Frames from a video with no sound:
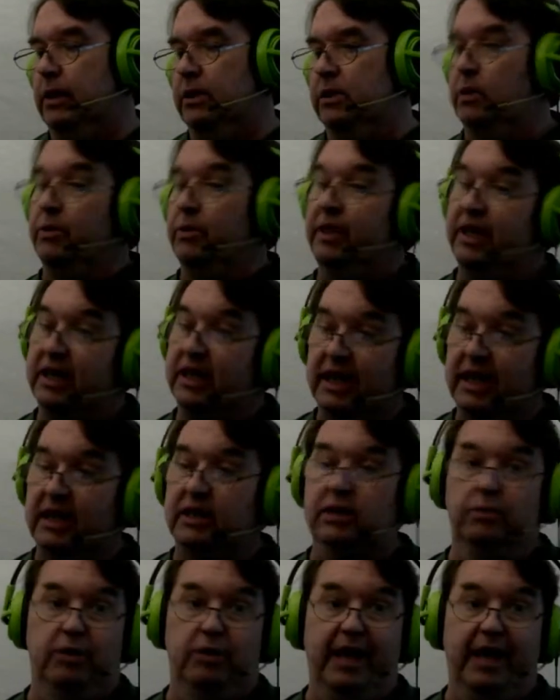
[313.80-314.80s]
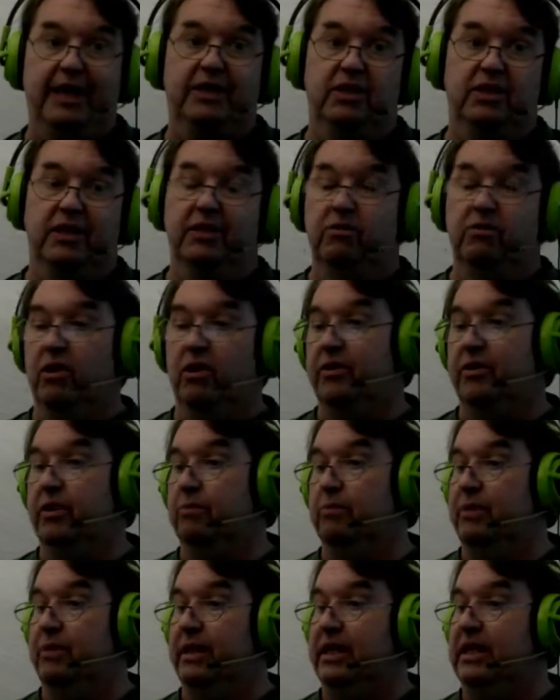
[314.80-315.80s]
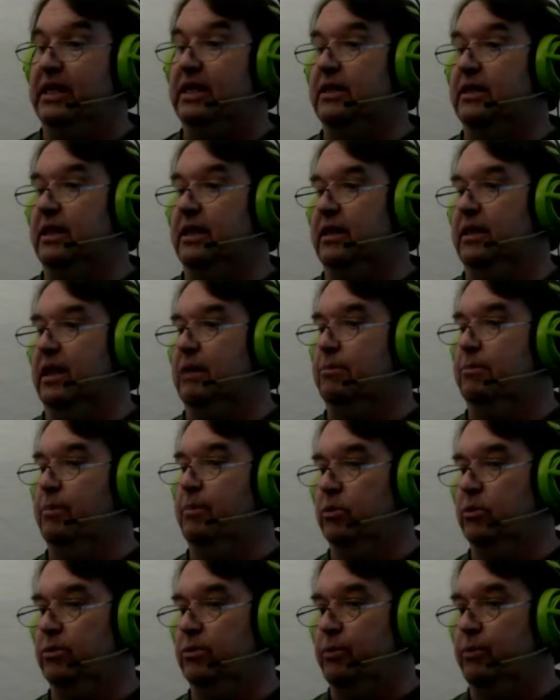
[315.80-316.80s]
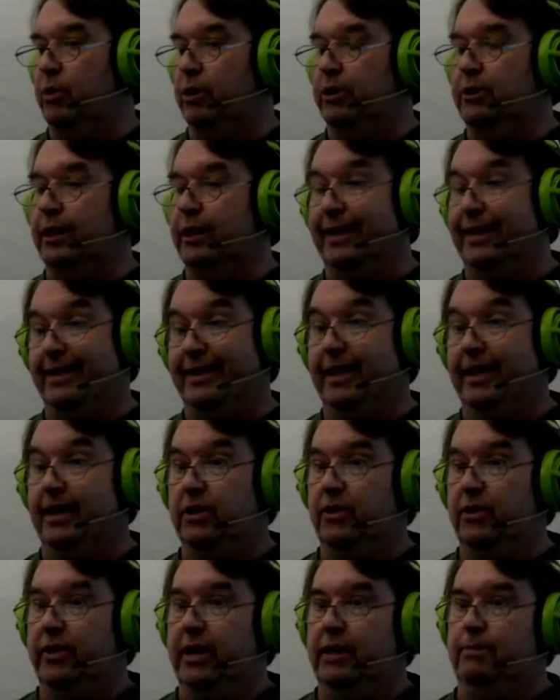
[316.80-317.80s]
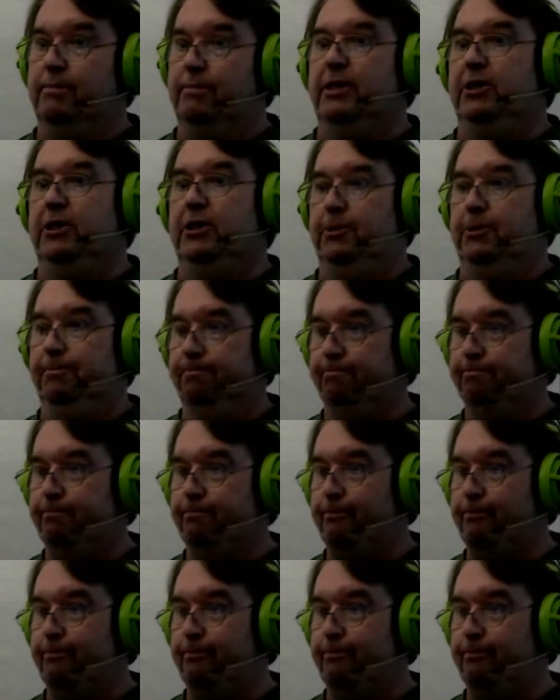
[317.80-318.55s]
So the kids were actually rather pleased at that point. I can tell you that much.